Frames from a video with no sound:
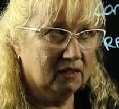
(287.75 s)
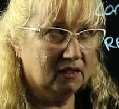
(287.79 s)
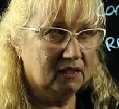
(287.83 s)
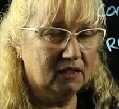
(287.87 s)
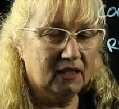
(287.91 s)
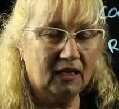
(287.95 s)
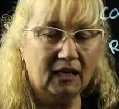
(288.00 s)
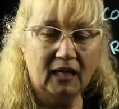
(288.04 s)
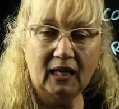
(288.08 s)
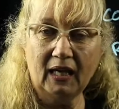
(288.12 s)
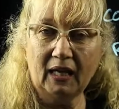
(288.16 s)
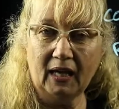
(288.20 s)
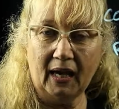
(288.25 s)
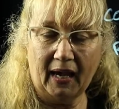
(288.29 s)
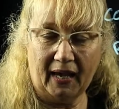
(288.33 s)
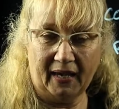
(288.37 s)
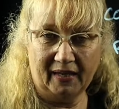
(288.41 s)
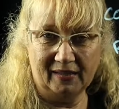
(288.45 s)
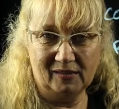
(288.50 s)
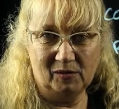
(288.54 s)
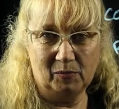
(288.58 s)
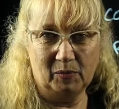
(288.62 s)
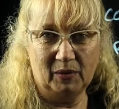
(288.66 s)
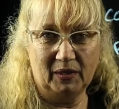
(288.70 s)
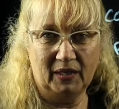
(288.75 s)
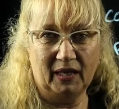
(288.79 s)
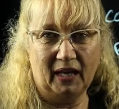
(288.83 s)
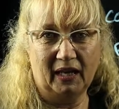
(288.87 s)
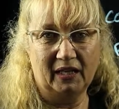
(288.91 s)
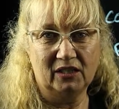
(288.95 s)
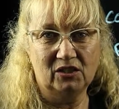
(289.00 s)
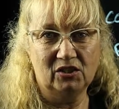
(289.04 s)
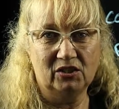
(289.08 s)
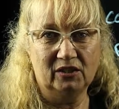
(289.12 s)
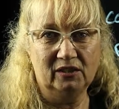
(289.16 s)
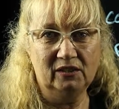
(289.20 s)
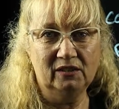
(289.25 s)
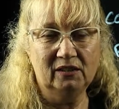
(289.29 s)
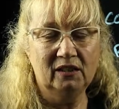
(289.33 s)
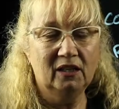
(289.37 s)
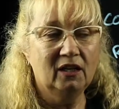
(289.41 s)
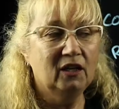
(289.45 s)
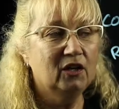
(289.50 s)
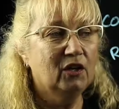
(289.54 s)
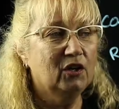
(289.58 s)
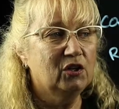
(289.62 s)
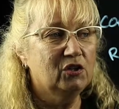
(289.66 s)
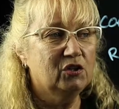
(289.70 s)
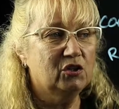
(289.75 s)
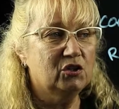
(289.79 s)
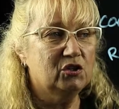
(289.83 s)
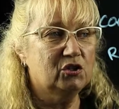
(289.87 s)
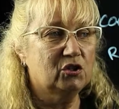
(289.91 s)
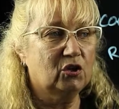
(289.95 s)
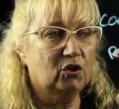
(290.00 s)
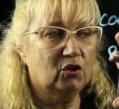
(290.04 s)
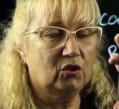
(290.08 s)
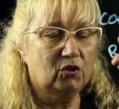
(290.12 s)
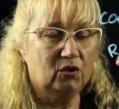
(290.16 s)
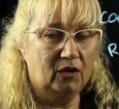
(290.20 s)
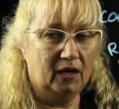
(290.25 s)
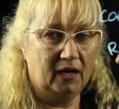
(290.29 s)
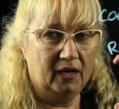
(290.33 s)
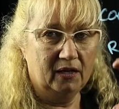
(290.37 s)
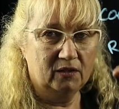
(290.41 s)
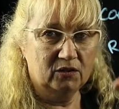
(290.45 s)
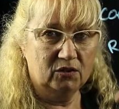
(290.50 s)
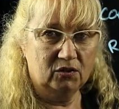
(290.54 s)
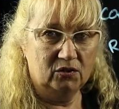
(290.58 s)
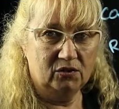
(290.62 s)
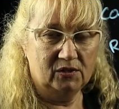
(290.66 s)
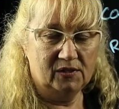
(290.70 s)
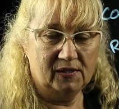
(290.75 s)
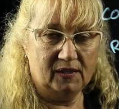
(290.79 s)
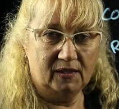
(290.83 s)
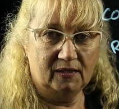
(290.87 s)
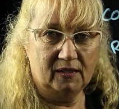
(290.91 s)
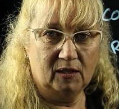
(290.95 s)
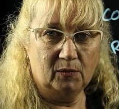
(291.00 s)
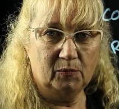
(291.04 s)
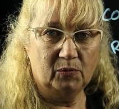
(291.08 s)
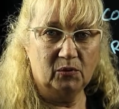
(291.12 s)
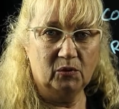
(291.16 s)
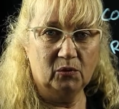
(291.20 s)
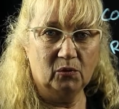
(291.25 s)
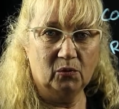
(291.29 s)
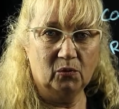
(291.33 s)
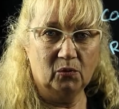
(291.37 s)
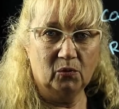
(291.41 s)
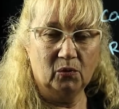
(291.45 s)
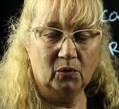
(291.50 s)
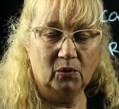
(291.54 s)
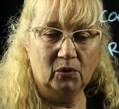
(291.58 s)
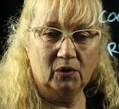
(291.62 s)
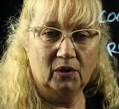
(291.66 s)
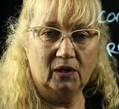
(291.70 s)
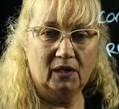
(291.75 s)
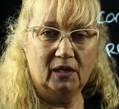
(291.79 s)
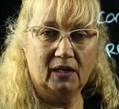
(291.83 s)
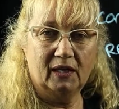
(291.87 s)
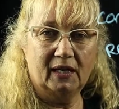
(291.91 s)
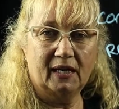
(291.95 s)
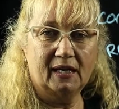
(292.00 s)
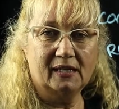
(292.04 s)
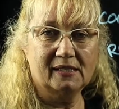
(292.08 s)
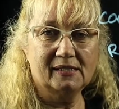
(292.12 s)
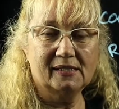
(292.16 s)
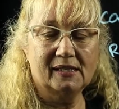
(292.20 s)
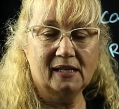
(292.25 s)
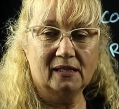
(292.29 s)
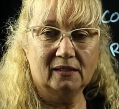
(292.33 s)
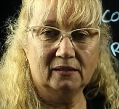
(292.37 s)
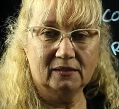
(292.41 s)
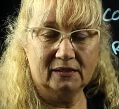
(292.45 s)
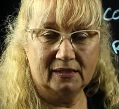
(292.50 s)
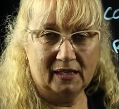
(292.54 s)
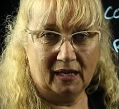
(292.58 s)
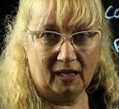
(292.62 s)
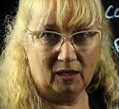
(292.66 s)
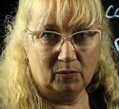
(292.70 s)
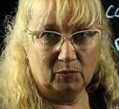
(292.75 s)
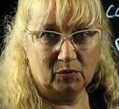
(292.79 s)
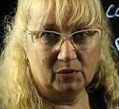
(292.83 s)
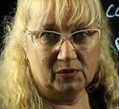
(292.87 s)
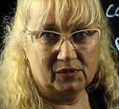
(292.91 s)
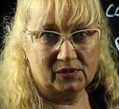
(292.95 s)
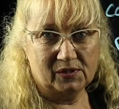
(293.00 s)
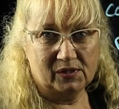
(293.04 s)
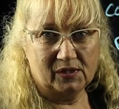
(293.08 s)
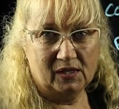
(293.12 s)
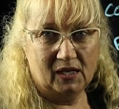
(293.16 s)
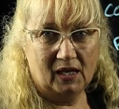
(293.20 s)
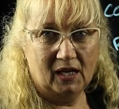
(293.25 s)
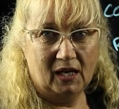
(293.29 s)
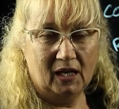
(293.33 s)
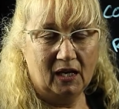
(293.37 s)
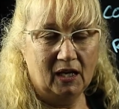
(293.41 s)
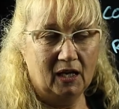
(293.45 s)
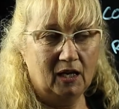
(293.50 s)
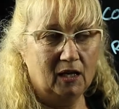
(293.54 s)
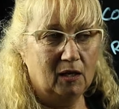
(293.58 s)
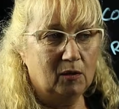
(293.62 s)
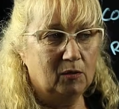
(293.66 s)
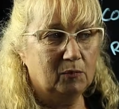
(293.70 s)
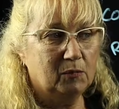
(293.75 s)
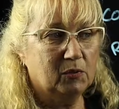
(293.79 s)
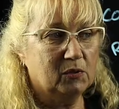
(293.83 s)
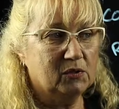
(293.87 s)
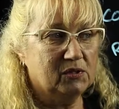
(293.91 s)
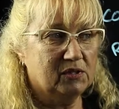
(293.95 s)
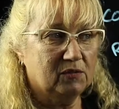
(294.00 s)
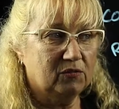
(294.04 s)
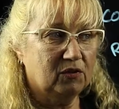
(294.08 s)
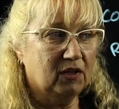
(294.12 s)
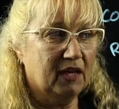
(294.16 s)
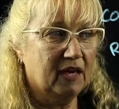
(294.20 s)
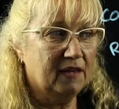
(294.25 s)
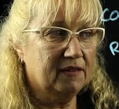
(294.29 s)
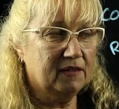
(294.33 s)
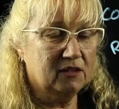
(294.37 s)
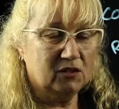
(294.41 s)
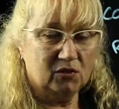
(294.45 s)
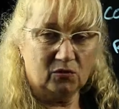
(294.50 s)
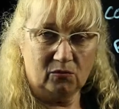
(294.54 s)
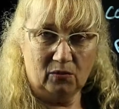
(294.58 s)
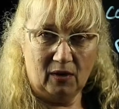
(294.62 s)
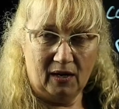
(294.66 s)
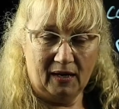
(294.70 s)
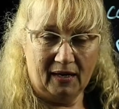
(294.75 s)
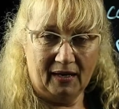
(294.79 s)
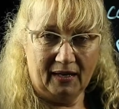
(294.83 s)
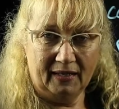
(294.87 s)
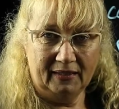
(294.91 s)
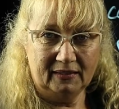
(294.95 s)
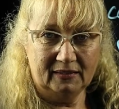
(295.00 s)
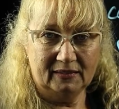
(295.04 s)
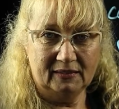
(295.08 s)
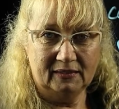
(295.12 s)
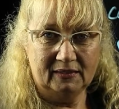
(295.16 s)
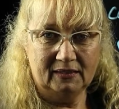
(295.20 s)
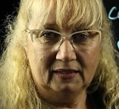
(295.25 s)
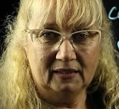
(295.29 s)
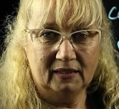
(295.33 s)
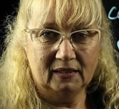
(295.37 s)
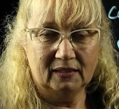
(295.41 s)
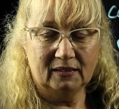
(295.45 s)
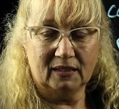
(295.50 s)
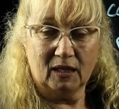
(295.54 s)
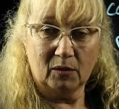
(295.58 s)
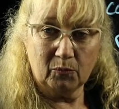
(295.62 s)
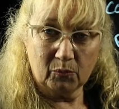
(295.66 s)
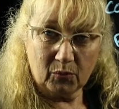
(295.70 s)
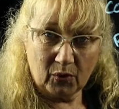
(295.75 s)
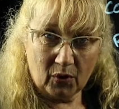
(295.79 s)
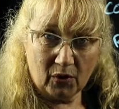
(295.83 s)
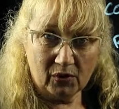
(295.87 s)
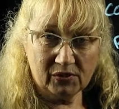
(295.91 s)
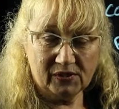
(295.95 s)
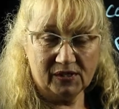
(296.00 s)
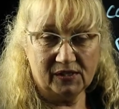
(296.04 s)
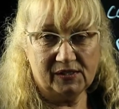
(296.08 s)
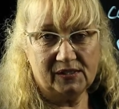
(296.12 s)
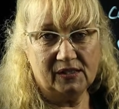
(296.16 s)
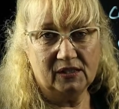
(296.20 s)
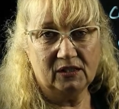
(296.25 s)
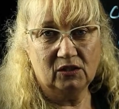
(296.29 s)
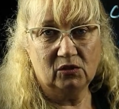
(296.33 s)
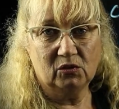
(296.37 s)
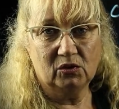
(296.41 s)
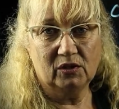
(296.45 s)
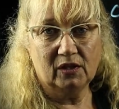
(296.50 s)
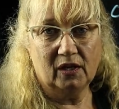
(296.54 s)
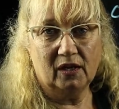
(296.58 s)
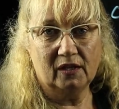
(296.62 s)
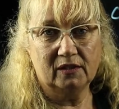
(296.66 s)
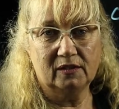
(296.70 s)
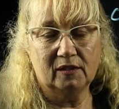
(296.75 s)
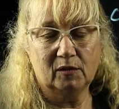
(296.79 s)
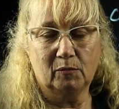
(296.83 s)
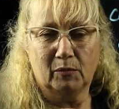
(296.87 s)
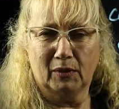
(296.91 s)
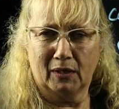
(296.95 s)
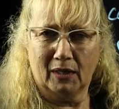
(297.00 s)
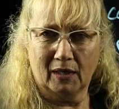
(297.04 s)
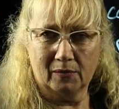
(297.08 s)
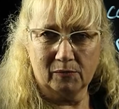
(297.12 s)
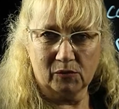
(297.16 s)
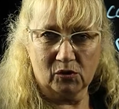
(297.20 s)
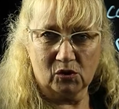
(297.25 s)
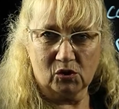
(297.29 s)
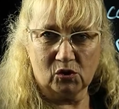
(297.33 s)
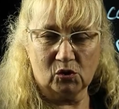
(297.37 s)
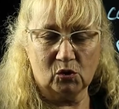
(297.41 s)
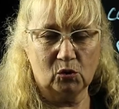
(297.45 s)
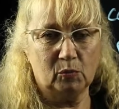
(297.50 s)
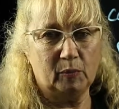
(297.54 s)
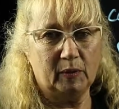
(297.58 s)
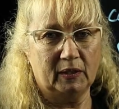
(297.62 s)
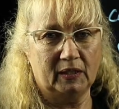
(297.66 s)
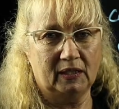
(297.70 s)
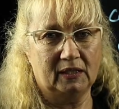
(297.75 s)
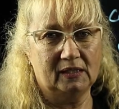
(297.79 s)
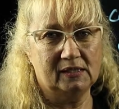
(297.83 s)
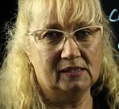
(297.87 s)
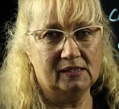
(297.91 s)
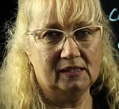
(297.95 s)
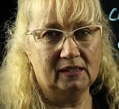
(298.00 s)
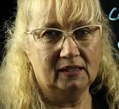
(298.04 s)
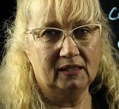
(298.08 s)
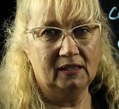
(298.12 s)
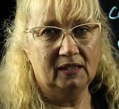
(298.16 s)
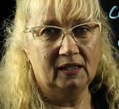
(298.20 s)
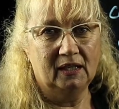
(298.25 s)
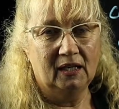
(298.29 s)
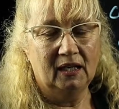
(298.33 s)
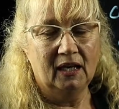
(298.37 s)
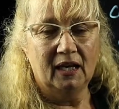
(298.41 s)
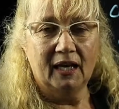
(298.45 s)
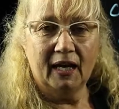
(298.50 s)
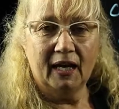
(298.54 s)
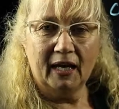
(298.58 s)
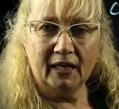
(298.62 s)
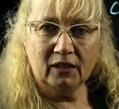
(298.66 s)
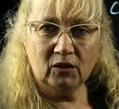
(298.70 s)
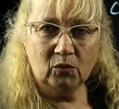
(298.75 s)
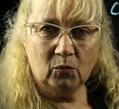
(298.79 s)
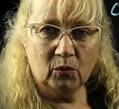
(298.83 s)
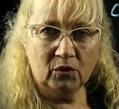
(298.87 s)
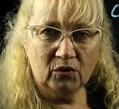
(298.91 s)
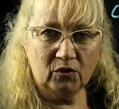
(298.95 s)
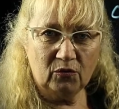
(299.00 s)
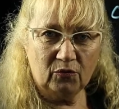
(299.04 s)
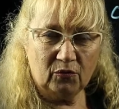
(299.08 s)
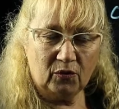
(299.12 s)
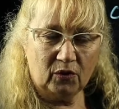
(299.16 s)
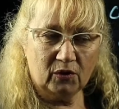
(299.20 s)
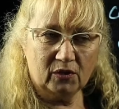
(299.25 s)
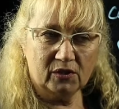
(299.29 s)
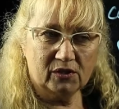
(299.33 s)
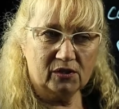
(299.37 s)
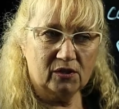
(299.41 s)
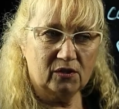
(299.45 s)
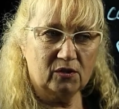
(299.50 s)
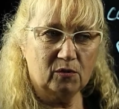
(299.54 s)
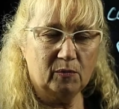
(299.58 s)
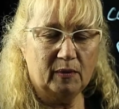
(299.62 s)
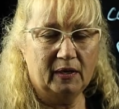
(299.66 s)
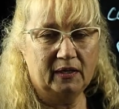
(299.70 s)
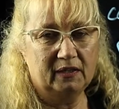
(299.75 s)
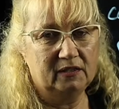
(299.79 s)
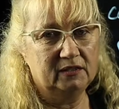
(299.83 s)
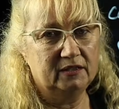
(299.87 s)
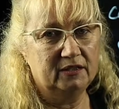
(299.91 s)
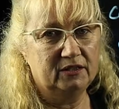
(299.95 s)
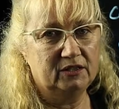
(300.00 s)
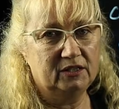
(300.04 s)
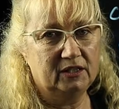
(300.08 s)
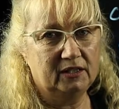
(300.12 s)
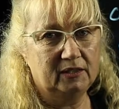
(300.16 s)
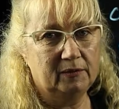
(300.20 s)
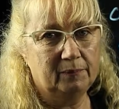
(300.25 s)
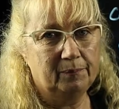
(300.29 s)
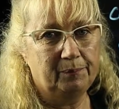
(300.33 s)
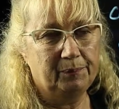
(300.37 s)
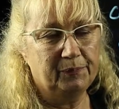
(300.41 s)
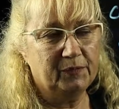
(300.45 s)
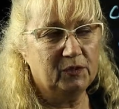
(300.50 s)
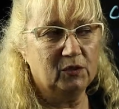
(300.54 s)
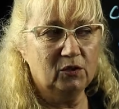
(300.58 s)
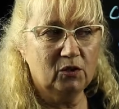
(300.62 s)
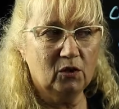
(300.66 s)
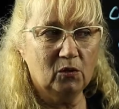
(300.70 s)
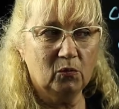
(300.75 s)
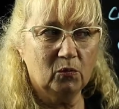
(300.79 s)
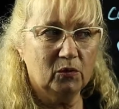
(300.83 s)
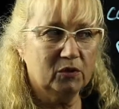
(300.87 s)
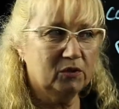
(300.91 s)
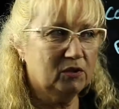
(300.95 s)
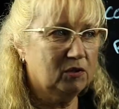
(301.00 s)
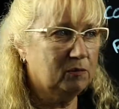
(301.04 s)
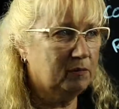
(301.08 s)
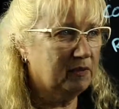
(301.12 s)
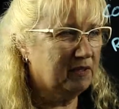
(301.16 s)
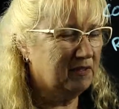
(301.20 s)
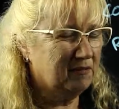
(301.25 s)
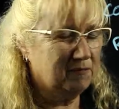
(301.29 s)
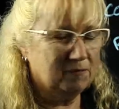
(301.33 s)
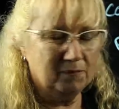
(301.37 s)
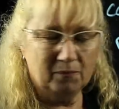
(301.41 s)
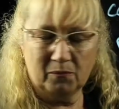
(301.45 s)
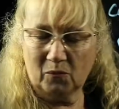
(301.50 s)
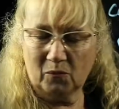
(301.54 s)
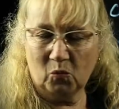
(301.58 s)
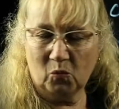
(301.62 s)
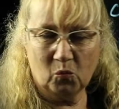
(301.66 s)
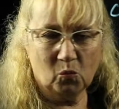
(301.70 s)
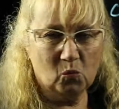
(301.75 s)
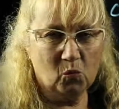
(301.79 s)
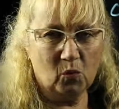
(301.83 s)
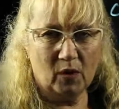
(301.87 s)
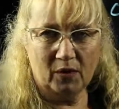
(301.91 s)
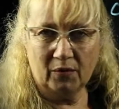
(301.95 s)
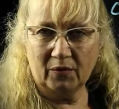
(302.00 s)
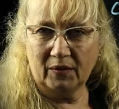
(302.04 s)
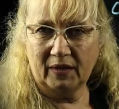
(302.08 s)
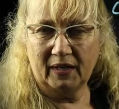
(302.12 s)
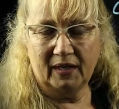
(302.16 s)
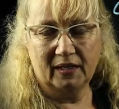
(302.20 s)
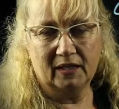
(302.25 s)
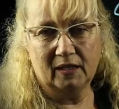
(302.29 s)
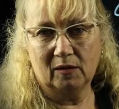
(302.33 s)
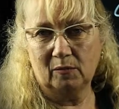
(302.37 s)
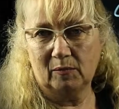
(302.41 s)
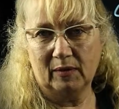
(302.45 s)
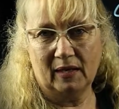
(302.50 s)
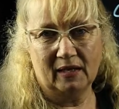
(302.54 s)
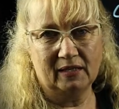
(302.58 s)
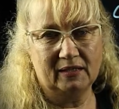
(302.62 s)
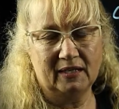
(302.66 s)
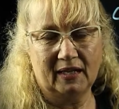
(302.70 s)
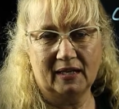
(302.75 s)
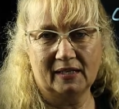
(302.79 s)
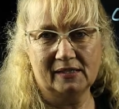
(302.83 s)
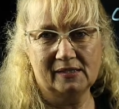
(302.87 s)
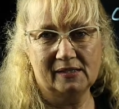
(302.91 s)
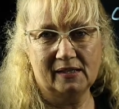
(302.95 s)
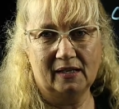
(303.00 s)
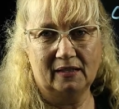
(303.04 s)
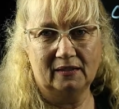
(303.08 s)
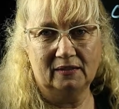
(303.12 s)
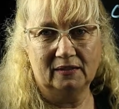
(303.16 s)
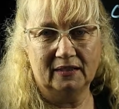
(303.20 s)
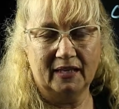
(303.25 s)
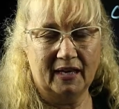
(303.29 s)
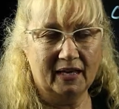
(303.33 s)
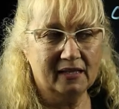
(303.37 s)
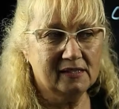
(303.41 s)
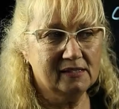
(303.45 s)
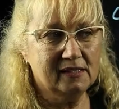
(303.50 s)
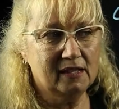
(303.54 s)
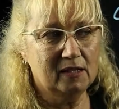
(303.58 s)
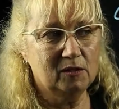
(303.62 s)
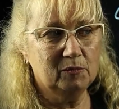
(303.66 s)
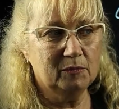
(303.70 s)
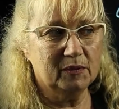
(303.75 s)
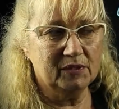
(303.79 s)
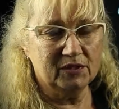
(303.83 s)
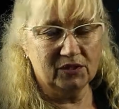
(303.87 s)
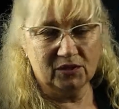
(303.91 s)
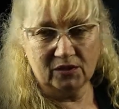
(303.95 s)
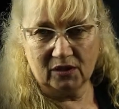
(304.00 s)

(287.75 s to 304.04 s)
key explanation to show you how to set up your Excel tables. Because if you get this right, then processing your data becomes super easy. And you want to focus on the biology. You don't want to be worrying about Excel. Excel must